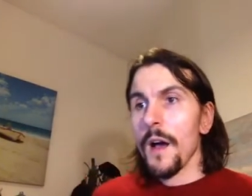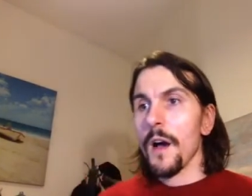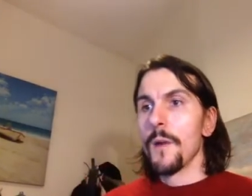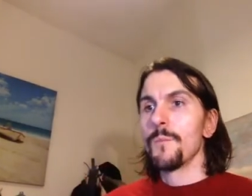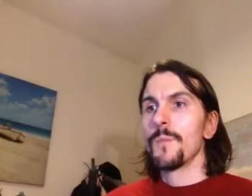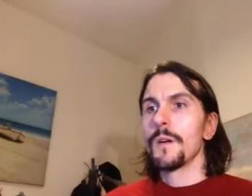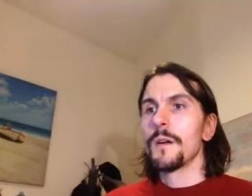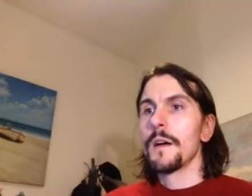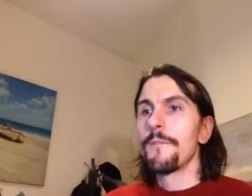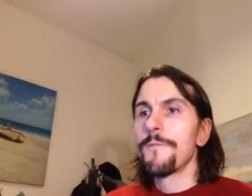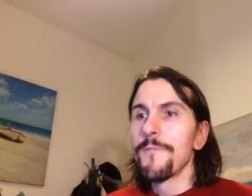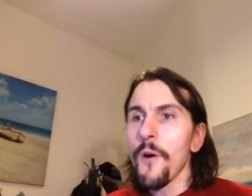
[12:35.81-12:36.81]
um,
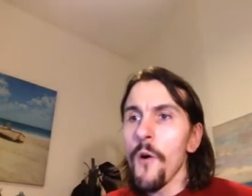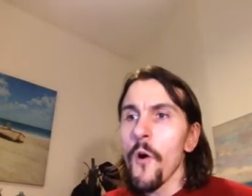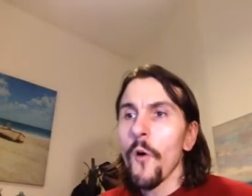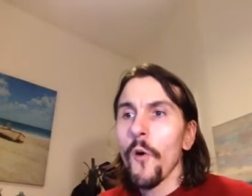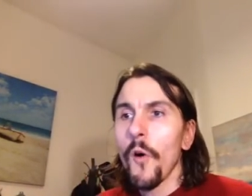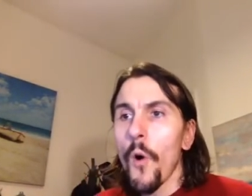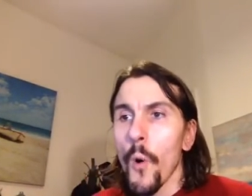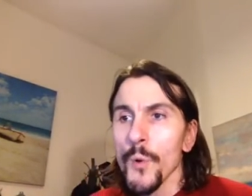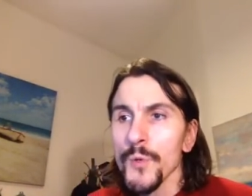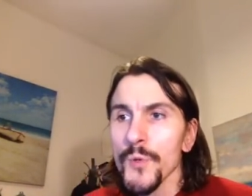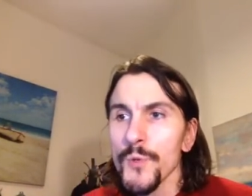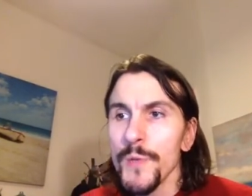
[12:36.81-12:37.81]
font
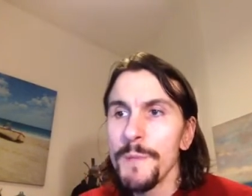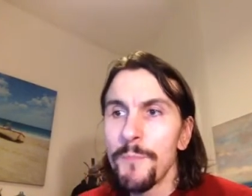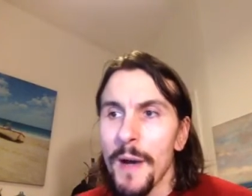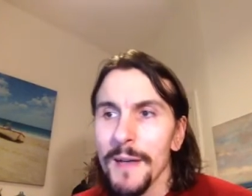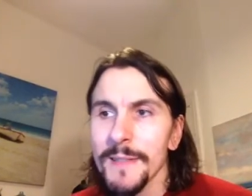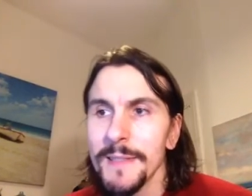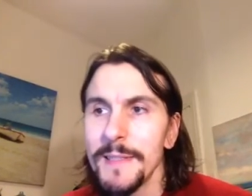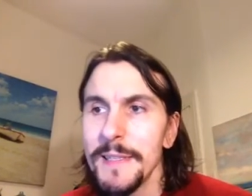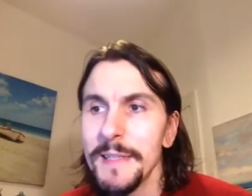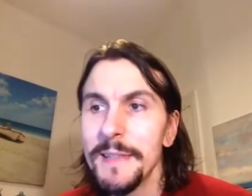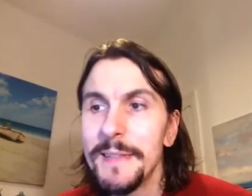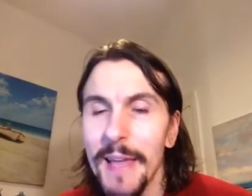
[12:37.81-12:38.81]
aujourd'hui
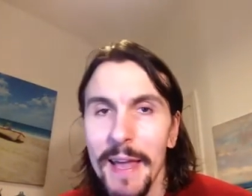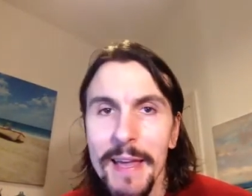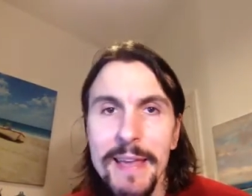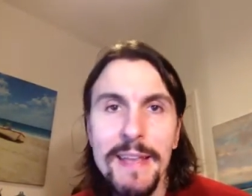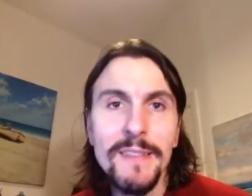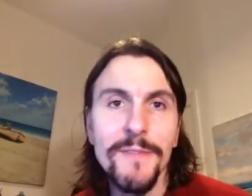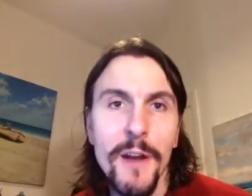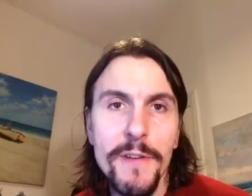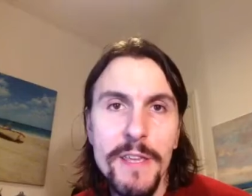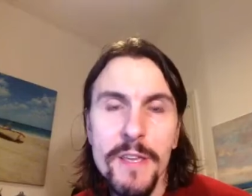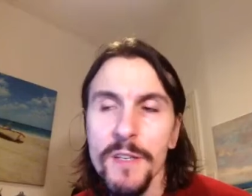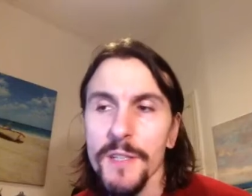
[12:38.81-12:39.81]
partie day is
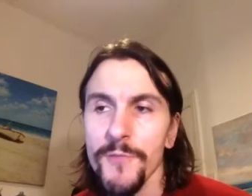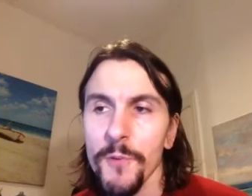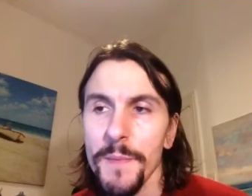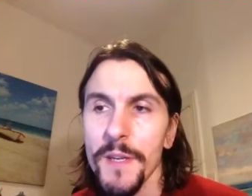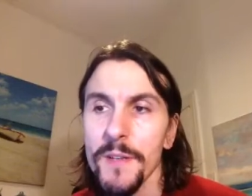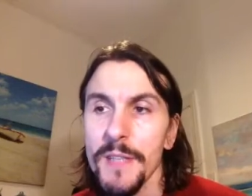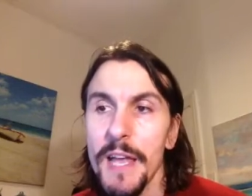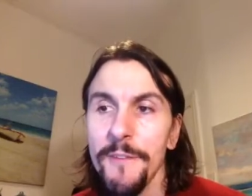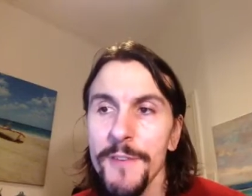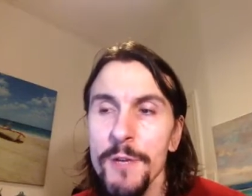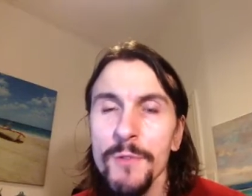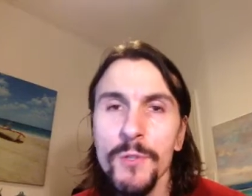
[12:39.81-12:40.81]
very useful because
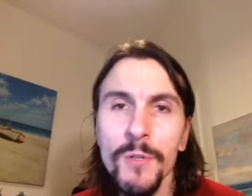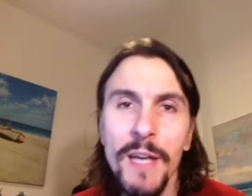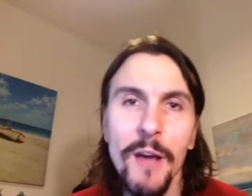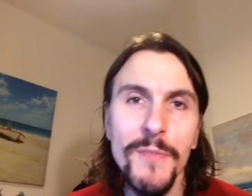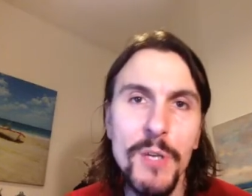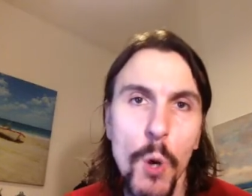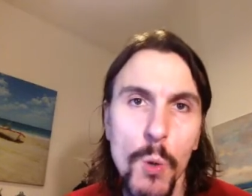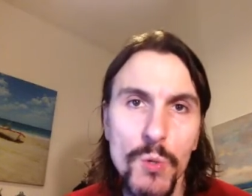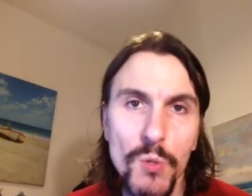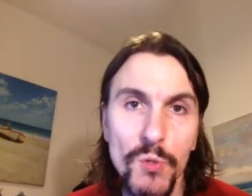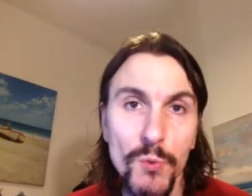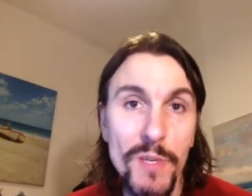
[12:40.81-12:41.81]
if you took out the
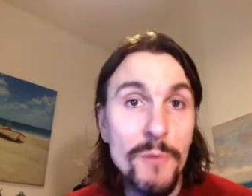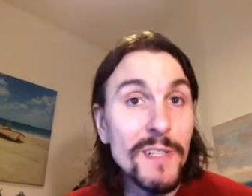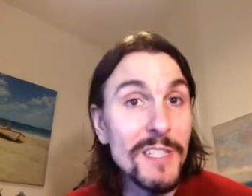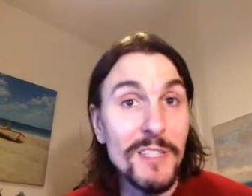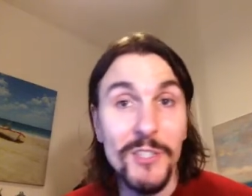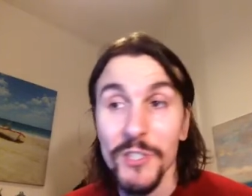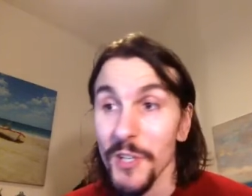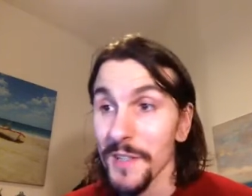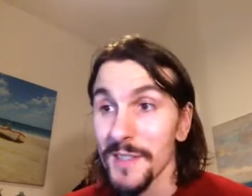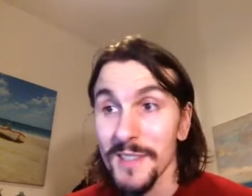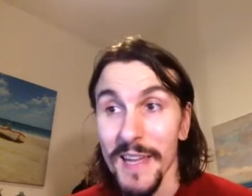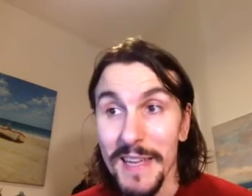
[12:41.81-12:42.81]
aujourd'hui, which is
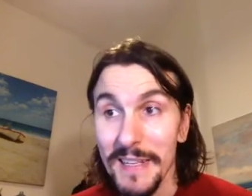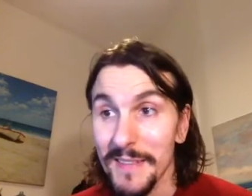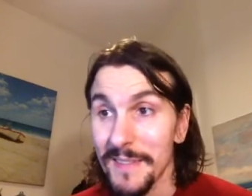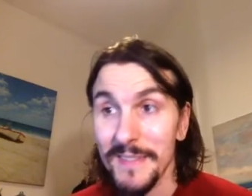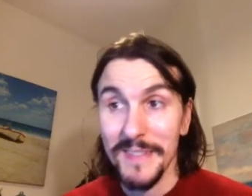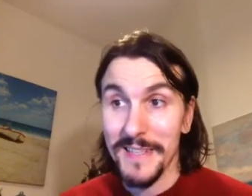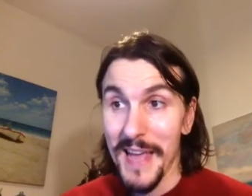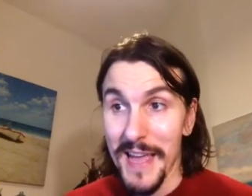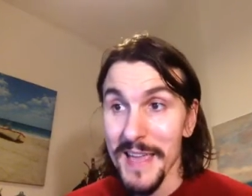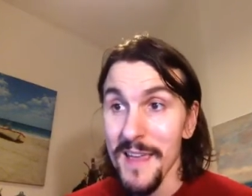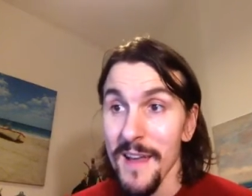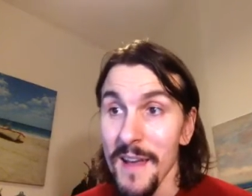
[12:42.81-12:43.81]
just saying
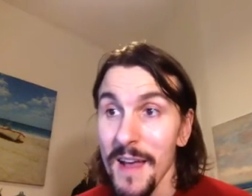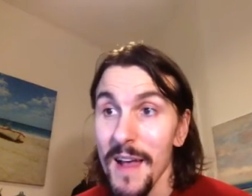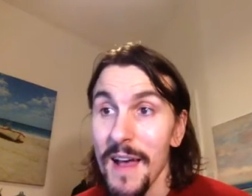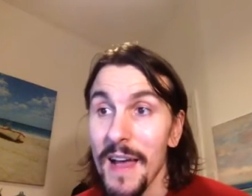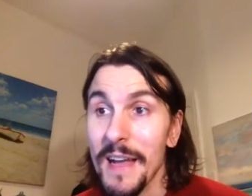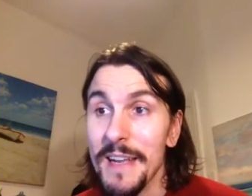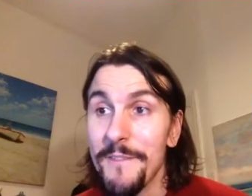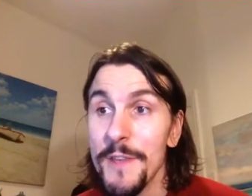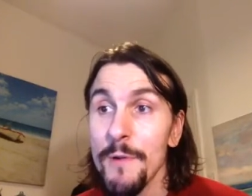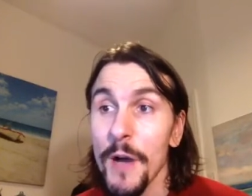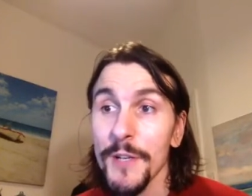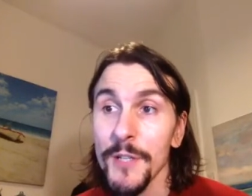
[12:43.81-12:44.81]
today, and if
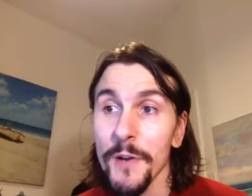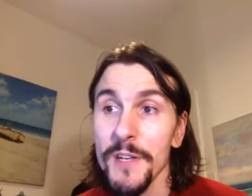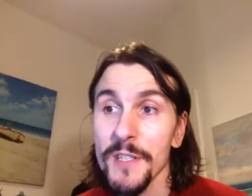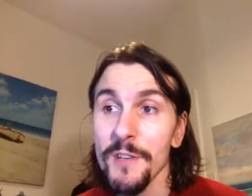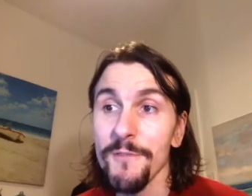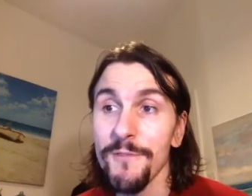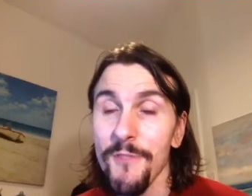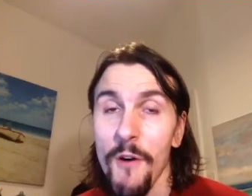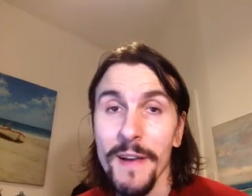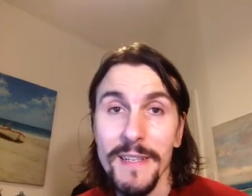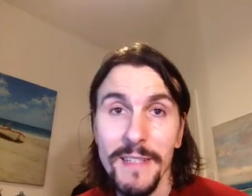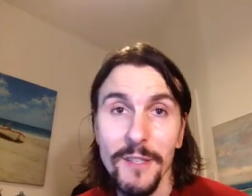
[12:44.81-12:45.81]
you acknowledge that
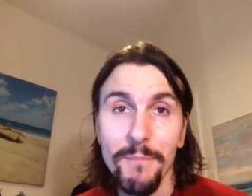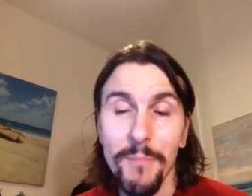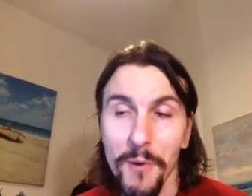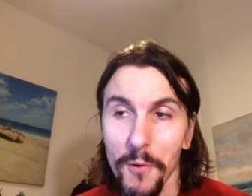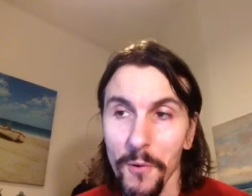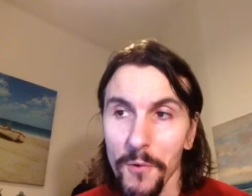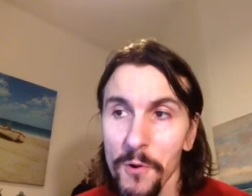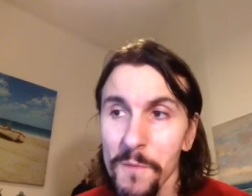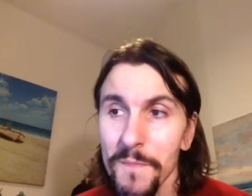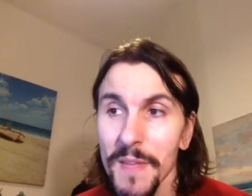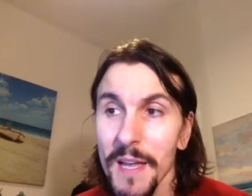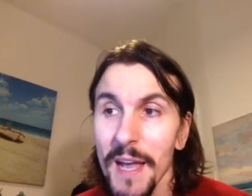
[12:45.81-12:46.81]
font is in the
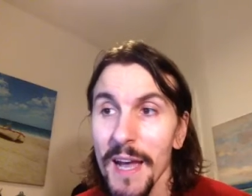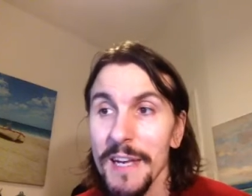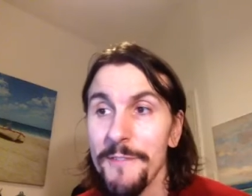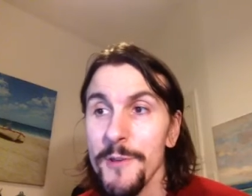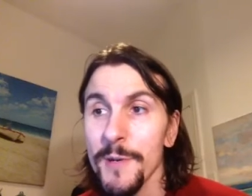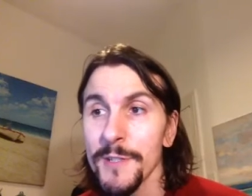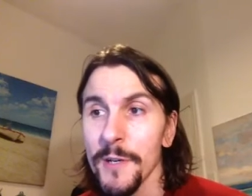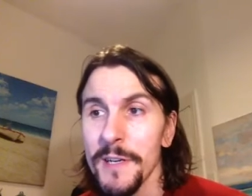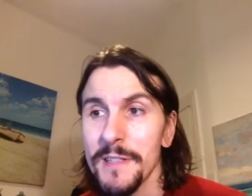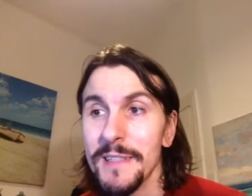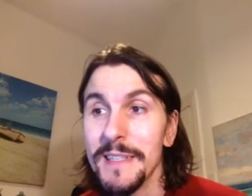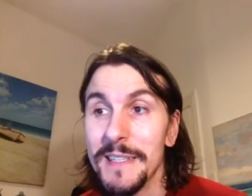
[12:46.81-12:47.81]
plural, and if you
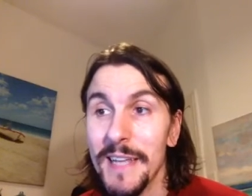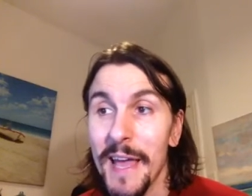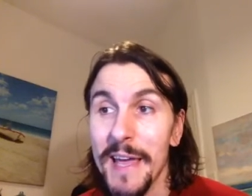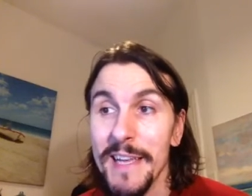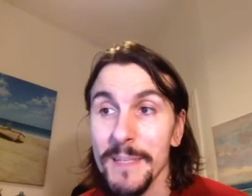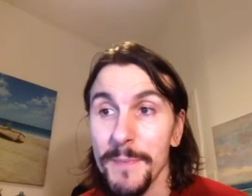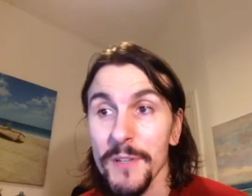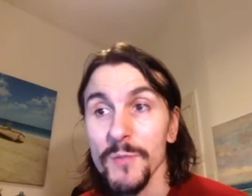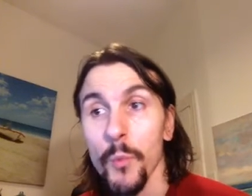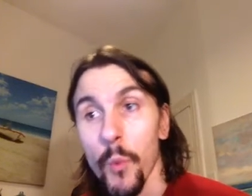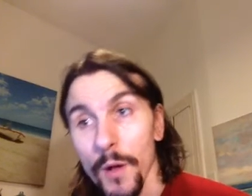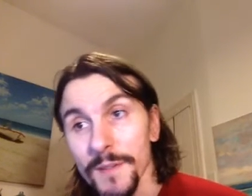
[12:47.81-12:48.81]
acknowledge that day is because
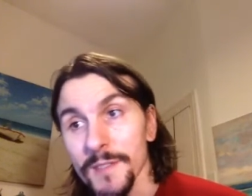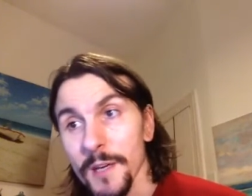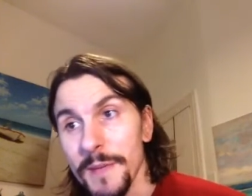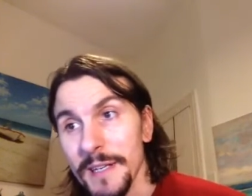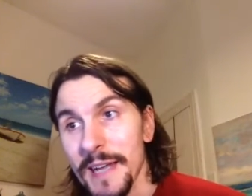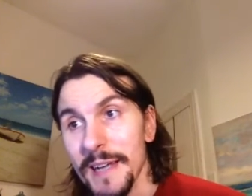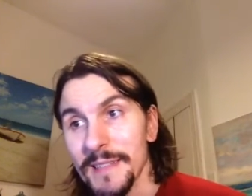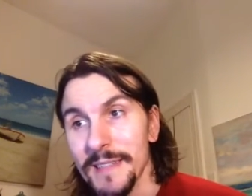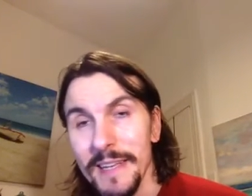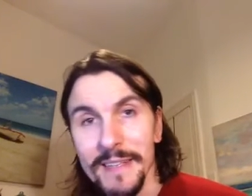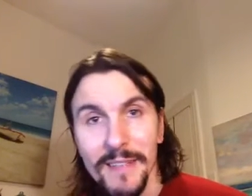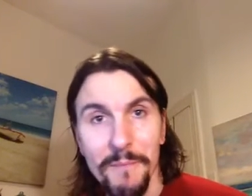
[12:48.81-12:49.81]
what's coming next
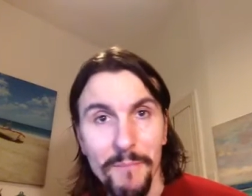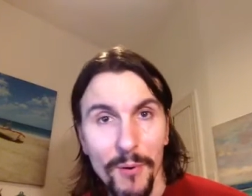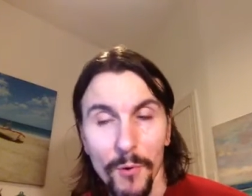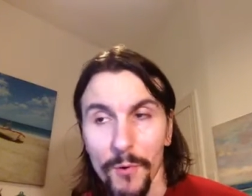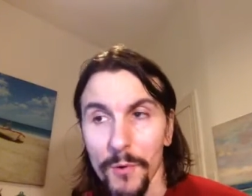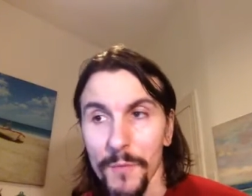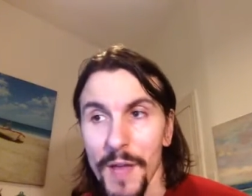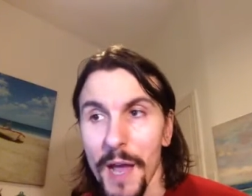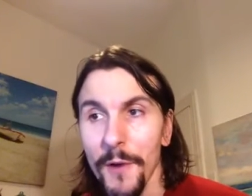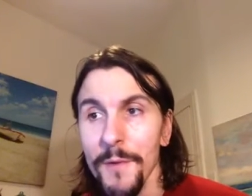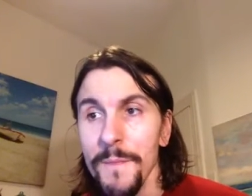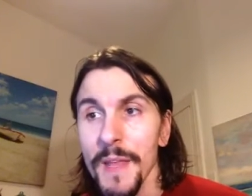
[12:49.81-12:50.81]
is a plural
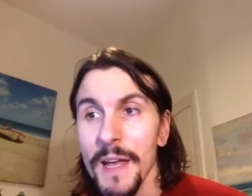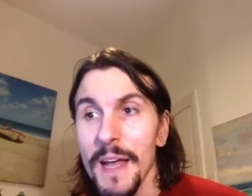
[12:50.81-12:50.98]
noun,